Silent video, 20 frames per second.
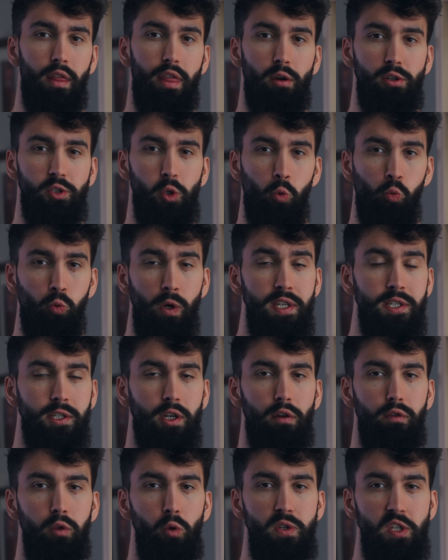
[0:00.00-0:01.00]
there's a
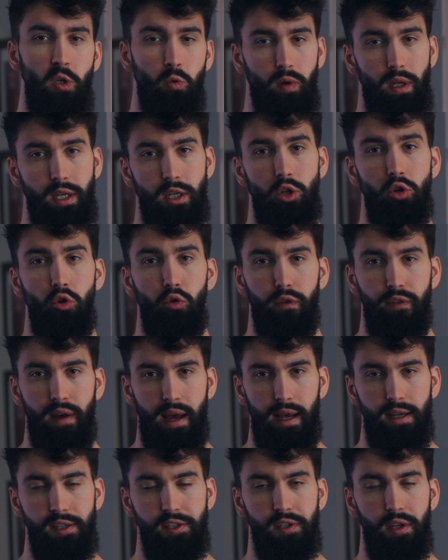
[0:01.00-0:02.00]
risk of losing weight too
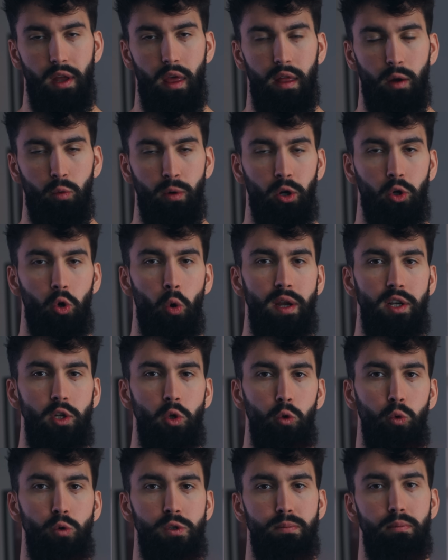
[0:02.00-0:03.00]
fast that we're going
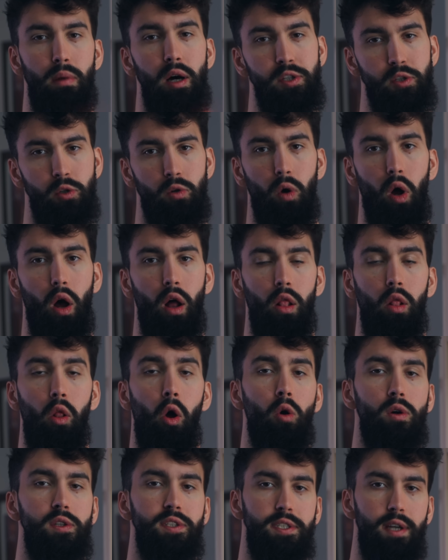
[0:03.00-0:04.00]
to lose muscle
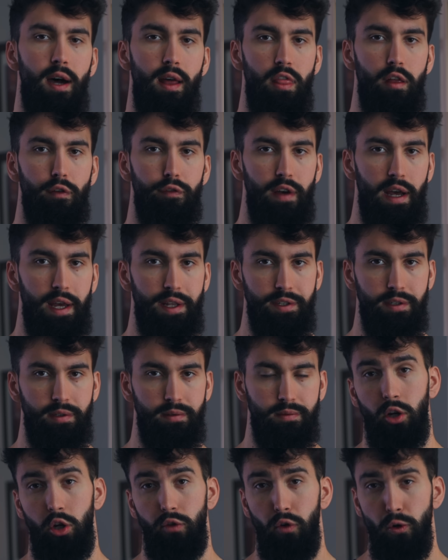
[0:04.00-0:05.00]
alongside the fat.
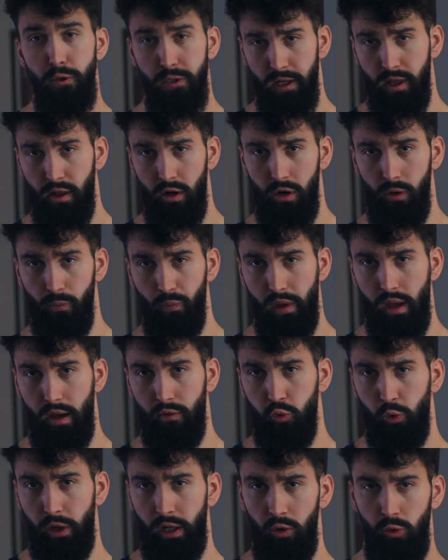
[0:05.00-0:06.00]
Conversely though,
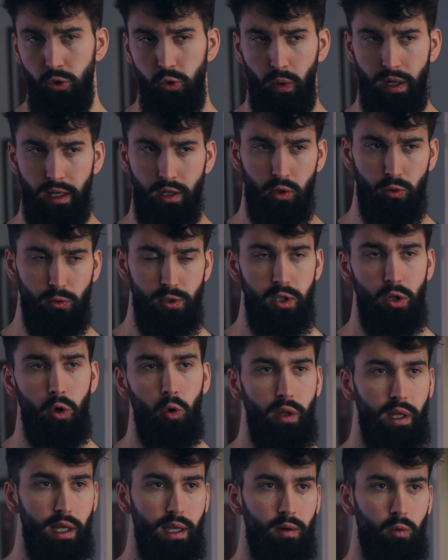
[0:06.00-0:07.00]
if we lose weight too
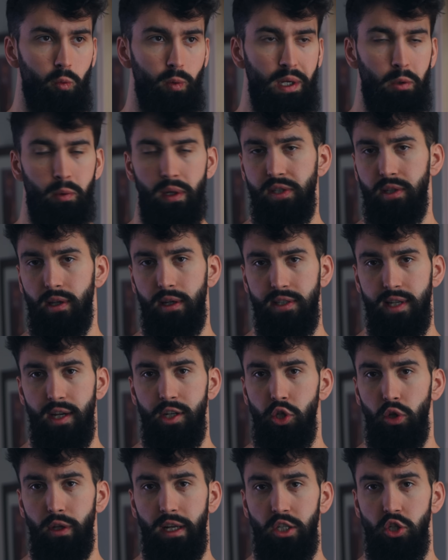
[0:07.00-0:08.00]
slowly, we risk
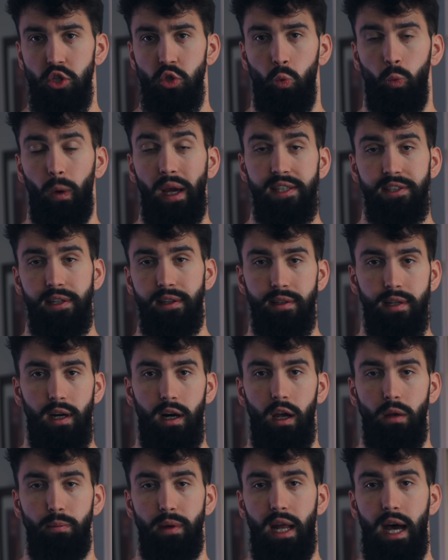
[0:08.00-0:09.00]
essentially just wasting
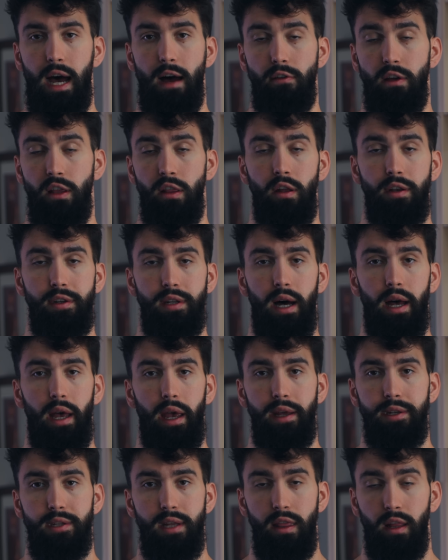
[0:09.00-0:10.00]
time and having the
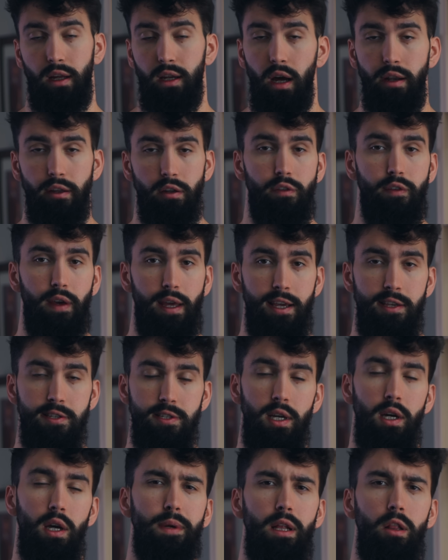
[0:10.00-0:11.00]
diet and the cutting
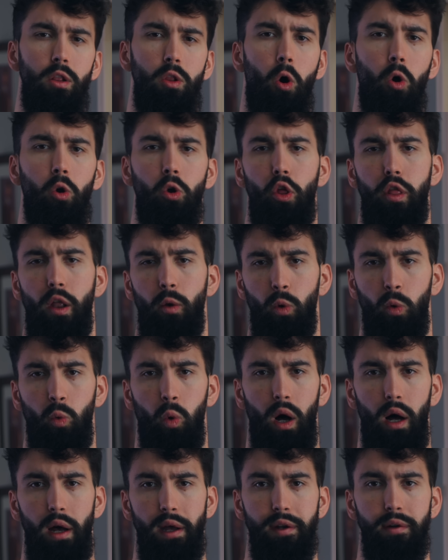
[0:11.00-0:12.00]
phase be longer than
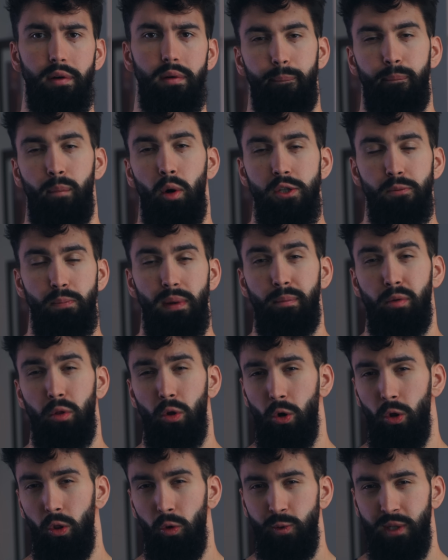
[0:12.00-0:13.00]
required. Most
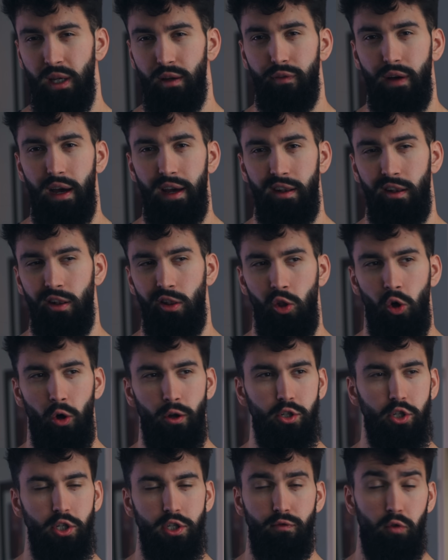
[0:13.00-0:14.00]
people are losing fat
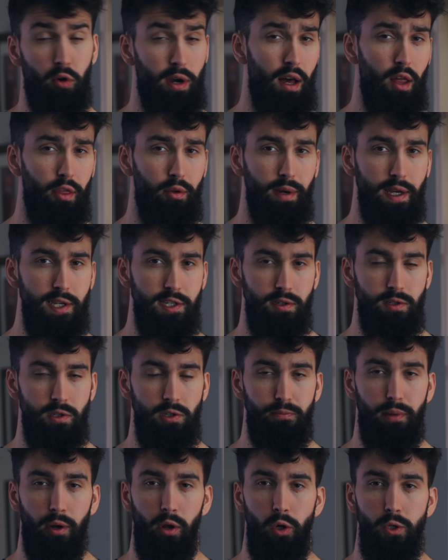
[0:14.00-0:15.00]
not just for health
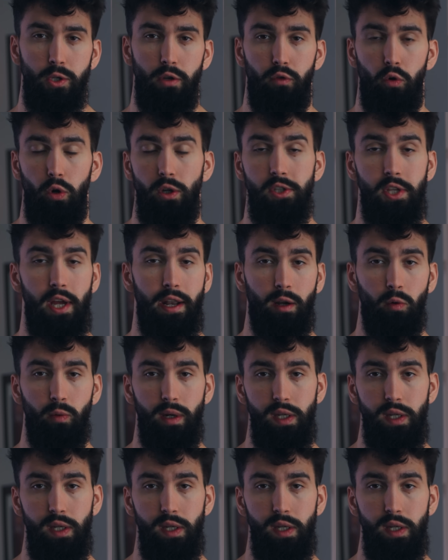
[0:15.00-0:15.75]
reasons, but also for aesthetic